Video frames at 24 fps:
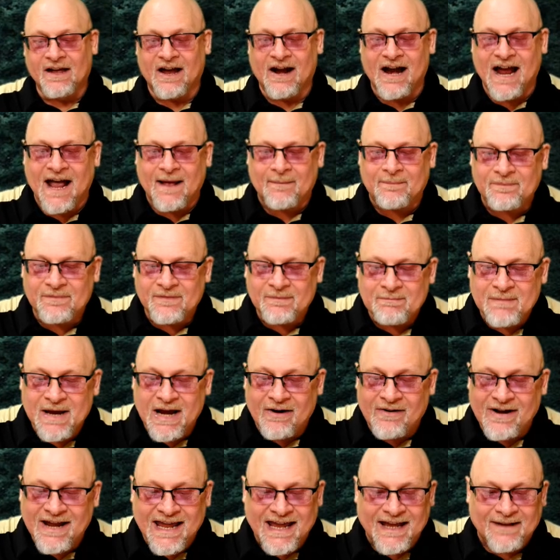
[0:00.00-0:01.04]
All right,
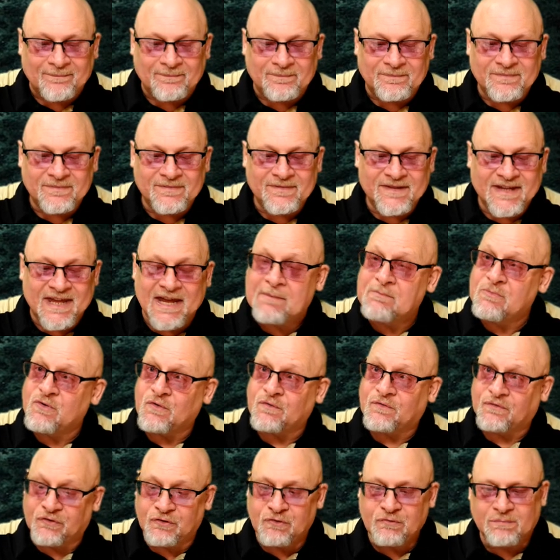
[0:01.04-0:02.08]
Marianne can
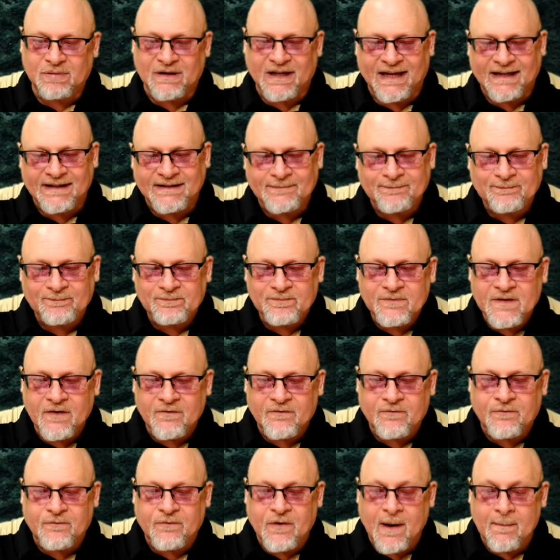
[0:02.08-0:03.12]
move 2 blood
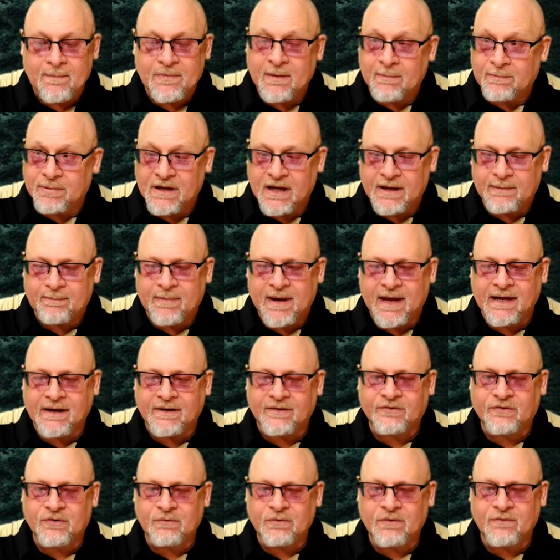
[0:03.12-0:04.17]
from the blood bank
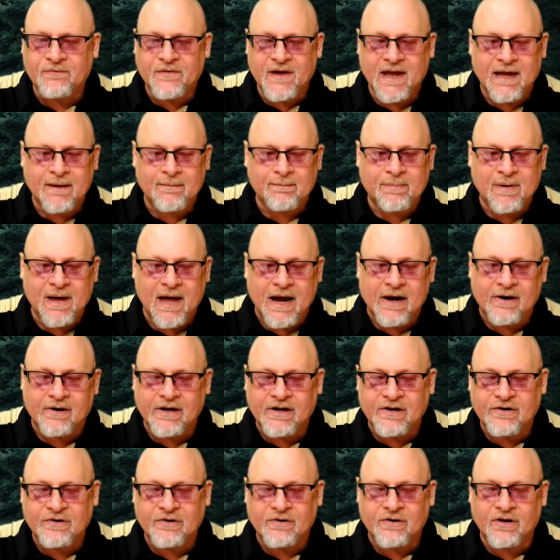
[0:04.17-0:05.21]
to a vampire
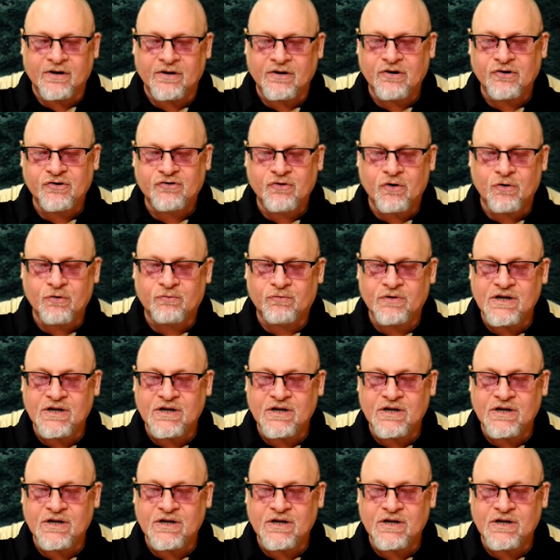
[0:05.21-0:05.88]
in your uncontrolled